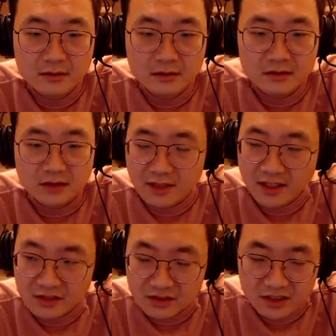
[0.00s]
So I
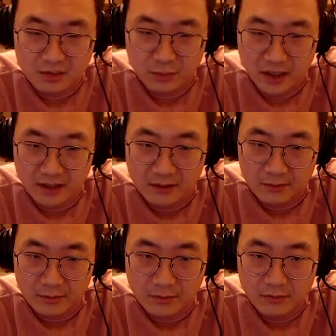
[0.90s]
can't just spam
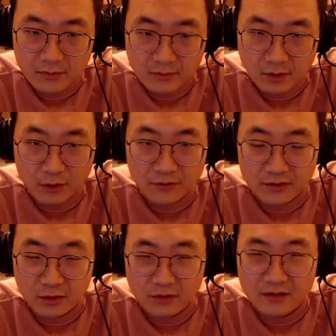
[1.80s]
over and
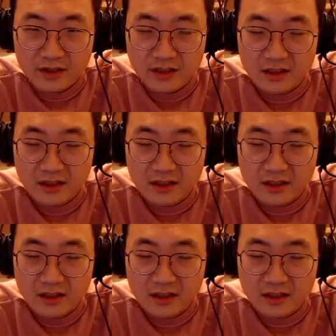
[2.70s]
over again.